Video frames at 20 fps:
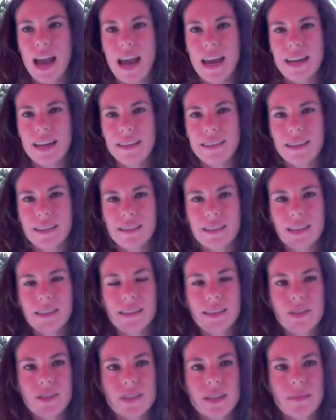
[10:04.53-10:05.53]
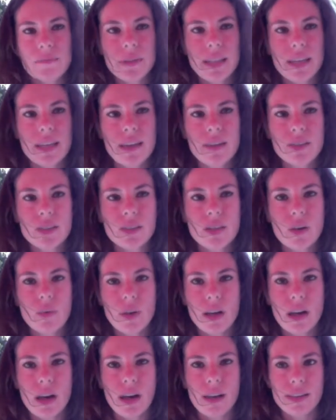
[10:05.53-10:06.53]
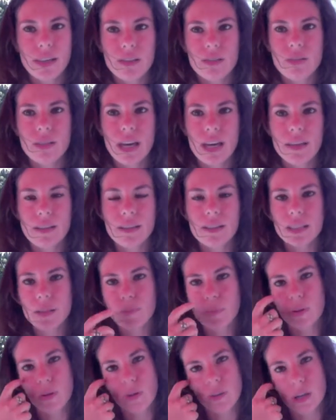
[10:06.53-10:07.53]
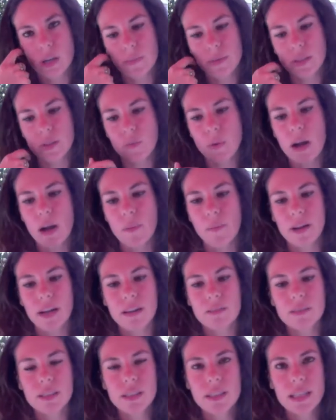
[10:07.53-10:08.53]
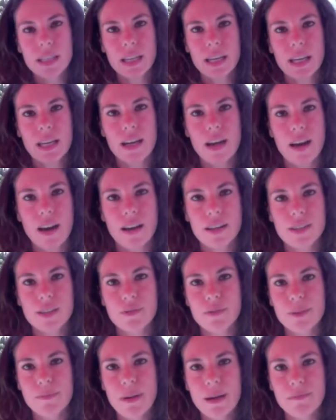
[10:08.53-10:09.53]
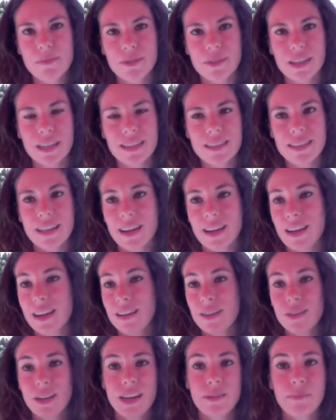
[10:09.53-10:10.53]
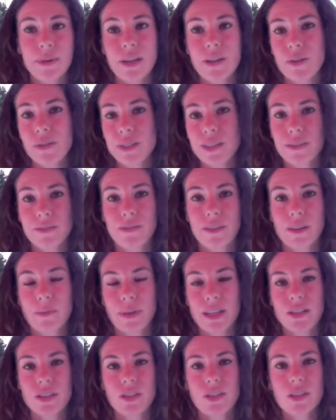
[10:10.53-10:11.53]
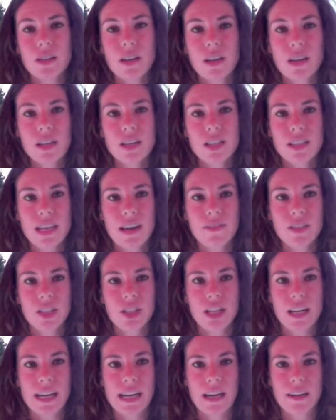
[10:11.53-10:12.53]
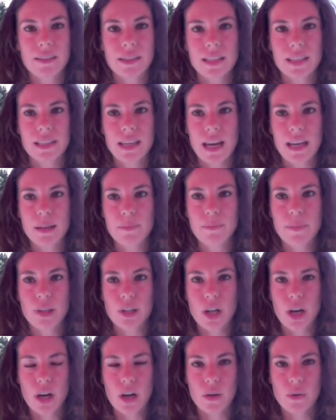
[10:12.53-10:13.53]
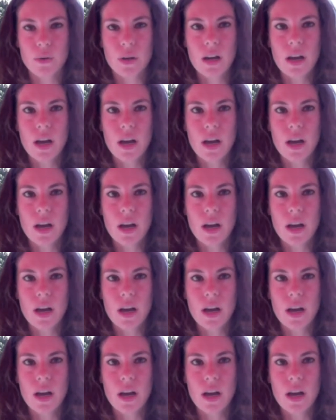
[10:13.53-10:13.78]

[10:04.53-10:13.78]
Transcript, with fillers: And I think that there's something else going on that you get in this program as well, but I really cannot remember it, and I don't have my notes in front of me. So you're going to just have to check out the site below.